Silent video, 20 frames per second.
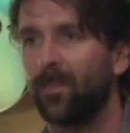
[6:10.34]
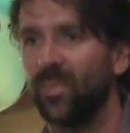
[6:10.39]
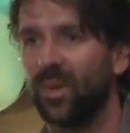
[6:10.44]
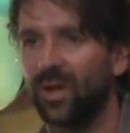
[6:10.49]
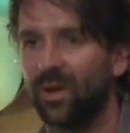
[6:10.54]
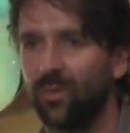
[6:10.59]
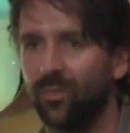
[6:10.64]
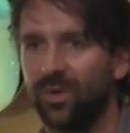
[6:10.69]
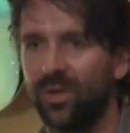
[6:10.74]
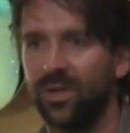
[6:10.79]

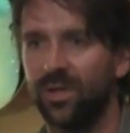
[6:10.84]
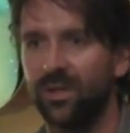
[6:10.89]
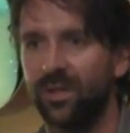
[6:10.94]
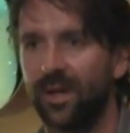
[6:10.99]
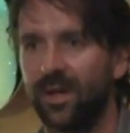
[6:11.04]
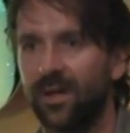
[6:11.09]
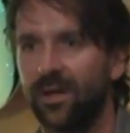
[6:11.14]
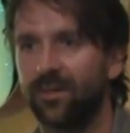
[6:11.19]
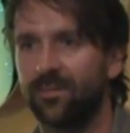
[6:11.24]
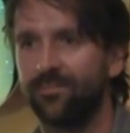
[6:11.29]
like a real,
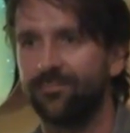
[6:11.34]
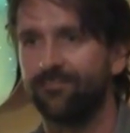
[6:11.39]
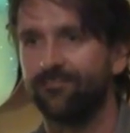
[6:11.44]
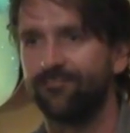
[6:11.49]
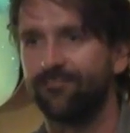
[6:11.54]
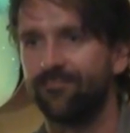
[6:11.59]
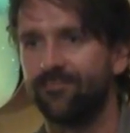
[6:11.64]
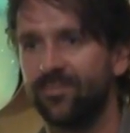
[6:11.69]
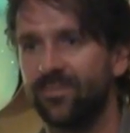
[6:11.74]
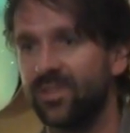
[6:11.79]

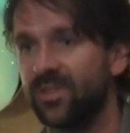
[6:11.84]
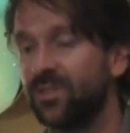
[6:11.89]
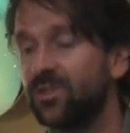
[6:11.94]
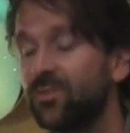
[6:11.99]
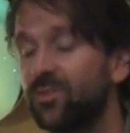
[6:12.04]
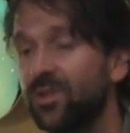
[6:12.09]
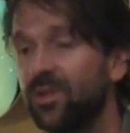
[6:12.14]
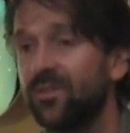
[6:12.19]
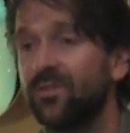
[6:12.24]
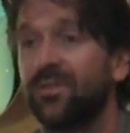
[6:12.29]
just
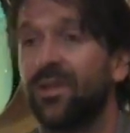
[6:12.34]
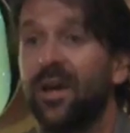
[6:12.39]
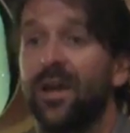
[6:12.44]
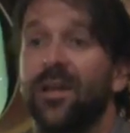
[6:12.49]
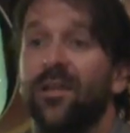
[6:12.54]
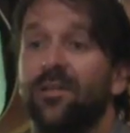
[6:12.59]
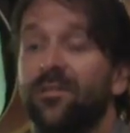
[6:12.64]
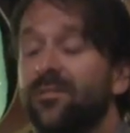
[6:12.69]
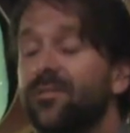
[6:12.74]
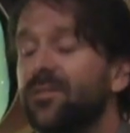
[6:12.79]
a real
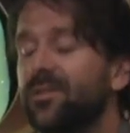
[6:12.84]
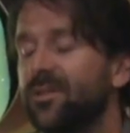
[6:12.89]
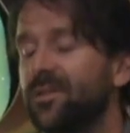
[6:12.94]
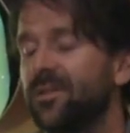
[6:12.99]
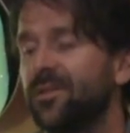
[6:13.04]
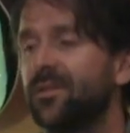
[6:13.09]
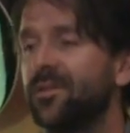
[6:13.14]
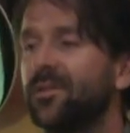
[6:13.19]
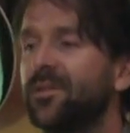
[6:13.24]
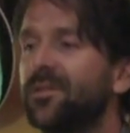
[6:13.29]
tight,
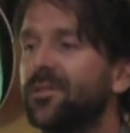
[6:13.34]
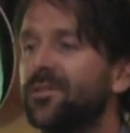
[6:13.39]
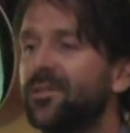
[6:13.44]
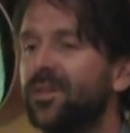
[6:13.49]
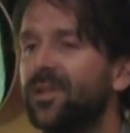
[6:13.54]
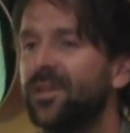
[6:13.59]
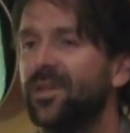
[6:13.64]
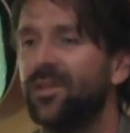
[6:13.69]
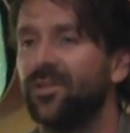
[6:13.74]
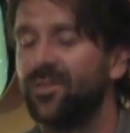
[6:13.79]

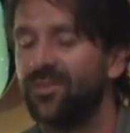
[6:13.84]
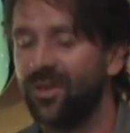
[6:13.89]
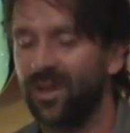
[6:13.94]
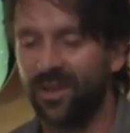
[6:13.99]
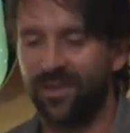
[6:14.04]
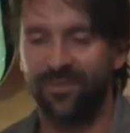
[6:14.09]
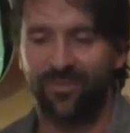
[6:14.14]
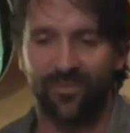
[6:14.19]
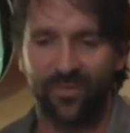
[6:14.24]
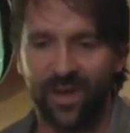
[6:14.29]

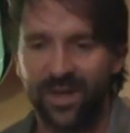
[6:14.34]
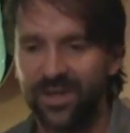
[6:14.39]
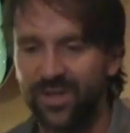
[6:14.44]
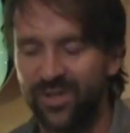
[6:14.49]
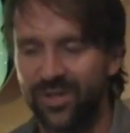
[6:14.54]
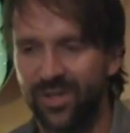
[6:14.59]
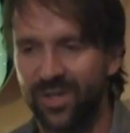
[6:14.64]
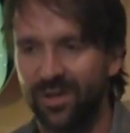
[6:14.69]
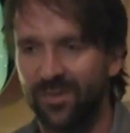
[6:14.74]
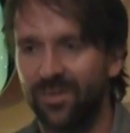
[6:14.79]
like
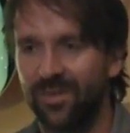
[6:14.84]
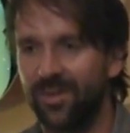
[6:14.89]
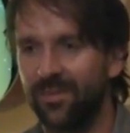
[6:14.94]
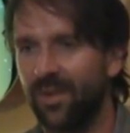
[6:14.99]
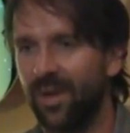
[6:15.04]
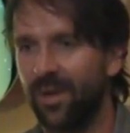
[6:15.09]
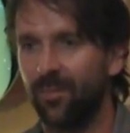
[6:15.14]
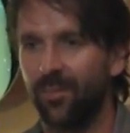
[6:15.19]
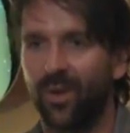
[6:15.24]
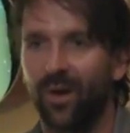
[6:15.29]
friendship
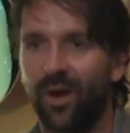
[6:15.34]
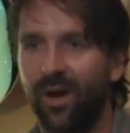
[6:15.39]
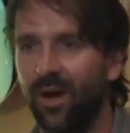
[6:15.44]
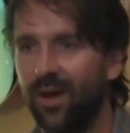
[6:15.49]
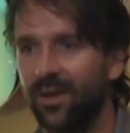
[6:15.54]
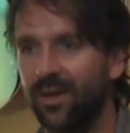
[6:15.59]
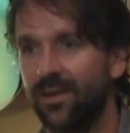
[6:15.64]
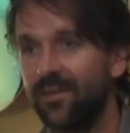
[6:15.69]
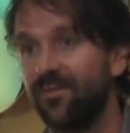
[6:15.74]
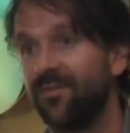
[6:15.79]
and
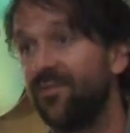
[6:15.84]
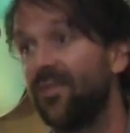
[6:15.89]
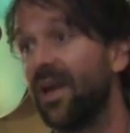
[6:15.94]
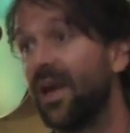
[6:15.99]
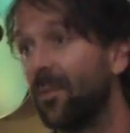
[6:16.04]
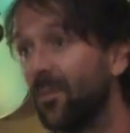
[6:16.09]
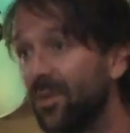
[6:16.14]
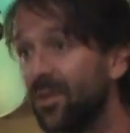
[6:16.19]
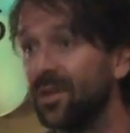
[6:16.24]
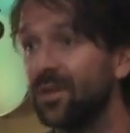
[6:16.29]
bond and
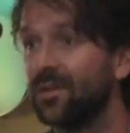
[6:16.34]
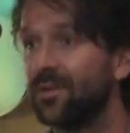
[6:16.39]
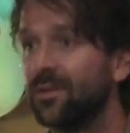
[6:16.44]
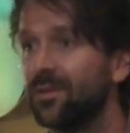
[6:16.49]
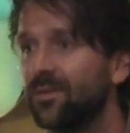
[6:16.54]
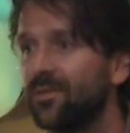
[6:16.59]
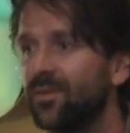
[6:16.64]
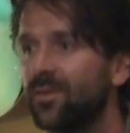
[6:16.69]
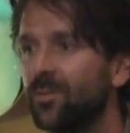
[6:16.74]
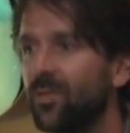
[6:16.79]
family. You
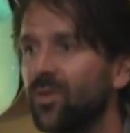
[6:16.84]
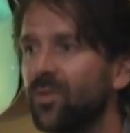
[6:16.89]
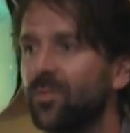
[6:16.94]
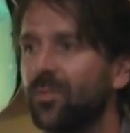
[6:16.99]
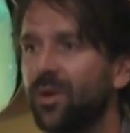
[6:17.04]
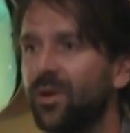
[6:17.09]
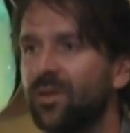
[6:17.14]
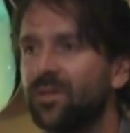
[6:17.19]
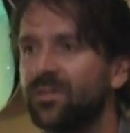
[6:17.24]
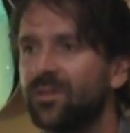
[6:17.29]
know, for the most
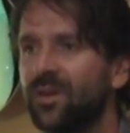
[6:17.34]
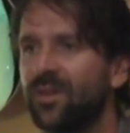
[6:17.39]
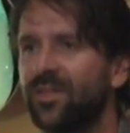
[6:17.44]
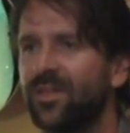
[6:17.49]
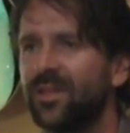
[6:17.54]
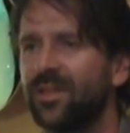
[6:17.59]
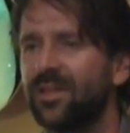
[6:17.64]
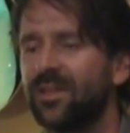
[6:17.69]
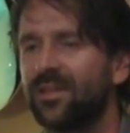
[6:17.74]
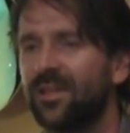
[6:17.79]
part. So I
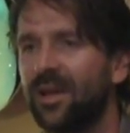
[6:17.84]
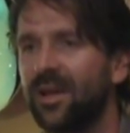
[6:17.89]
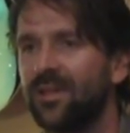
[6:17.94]
think